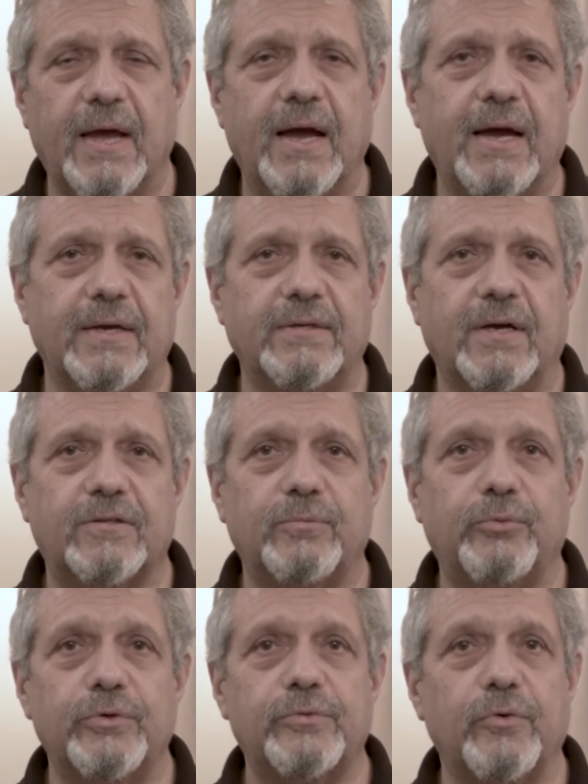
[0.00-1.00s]
Hi, Dr.
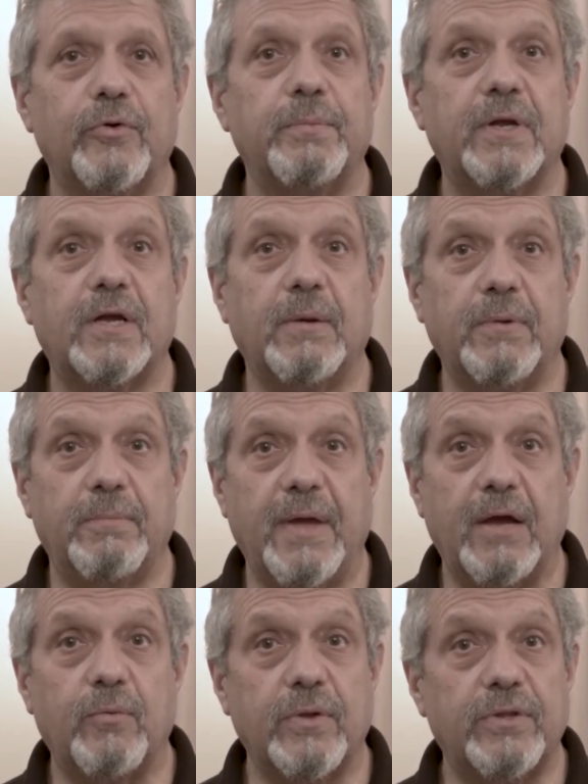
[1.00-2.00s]
Bruce Ruderman coming
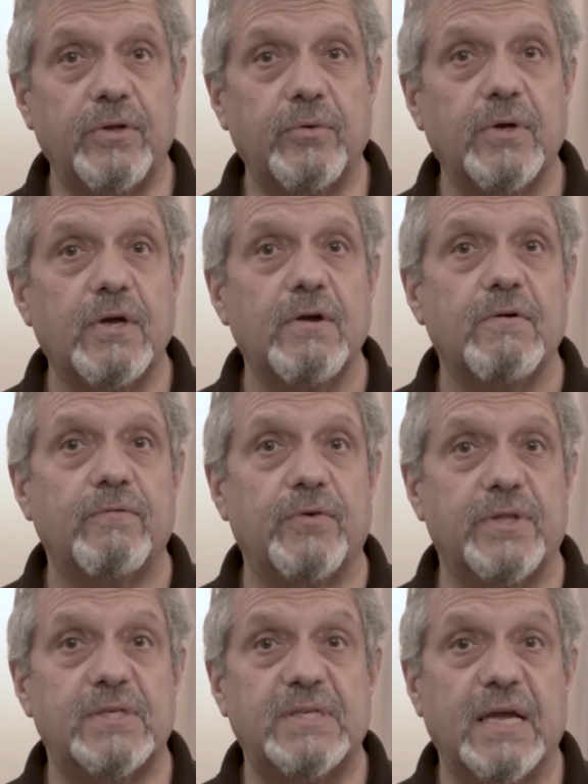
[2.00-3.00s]
back with you for
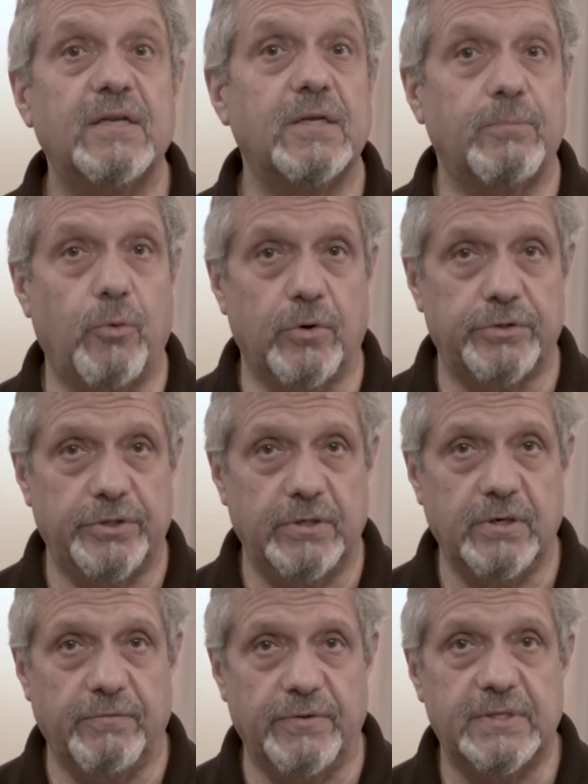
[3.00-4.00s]
the standing
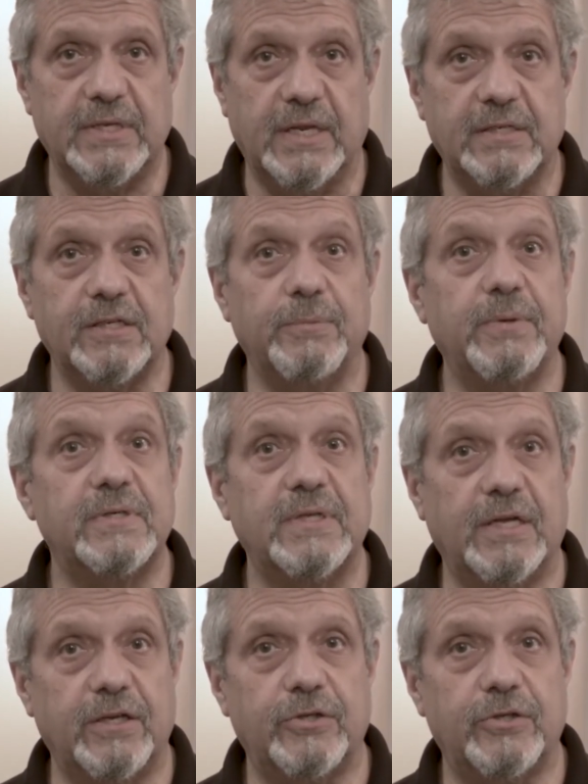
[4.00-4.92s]
portion of the Sitting, Sleeping, Standing